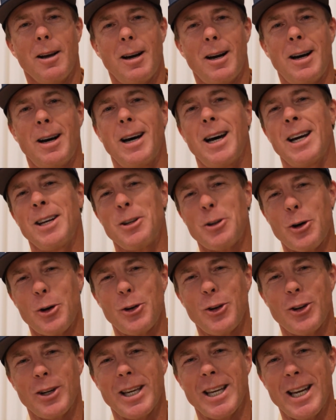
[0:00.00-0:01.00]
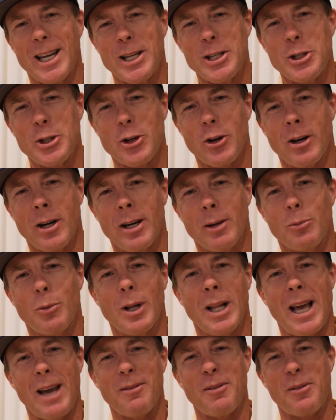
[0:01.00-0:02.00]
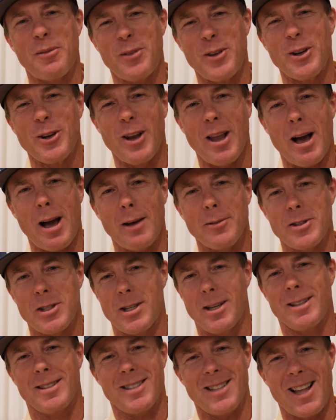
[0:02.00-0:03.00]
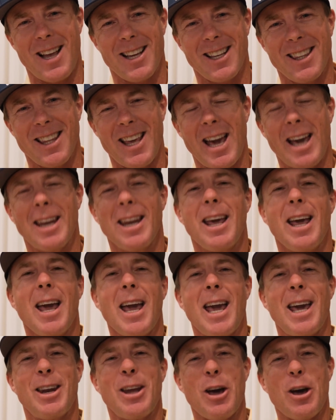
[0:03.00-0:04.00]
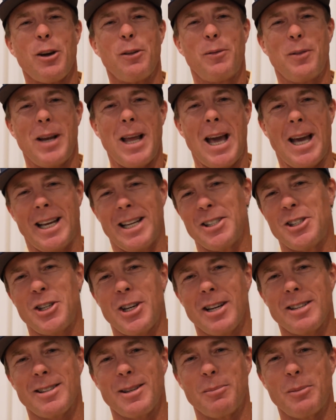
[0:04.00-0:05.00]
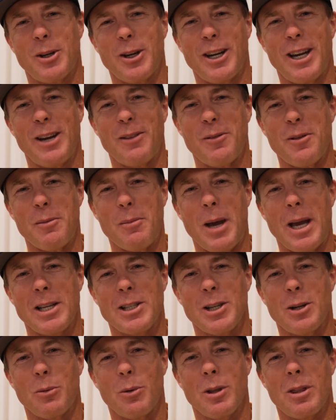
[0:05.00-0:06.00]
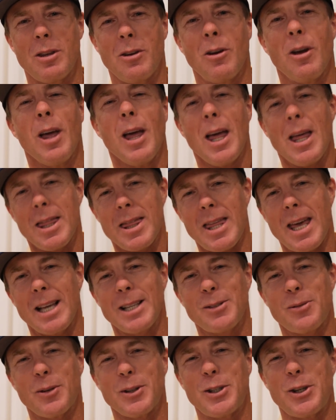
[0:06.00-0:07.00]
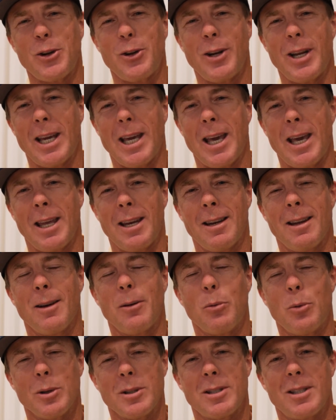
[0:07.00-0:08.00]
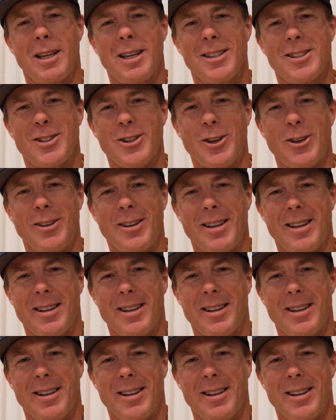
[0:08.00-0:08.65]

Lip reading: I know you're going to enjoy it. We'll have a few laughs just like that, and hopefully I can share some good information with you. Thanks for tuning in. We'll see you soon.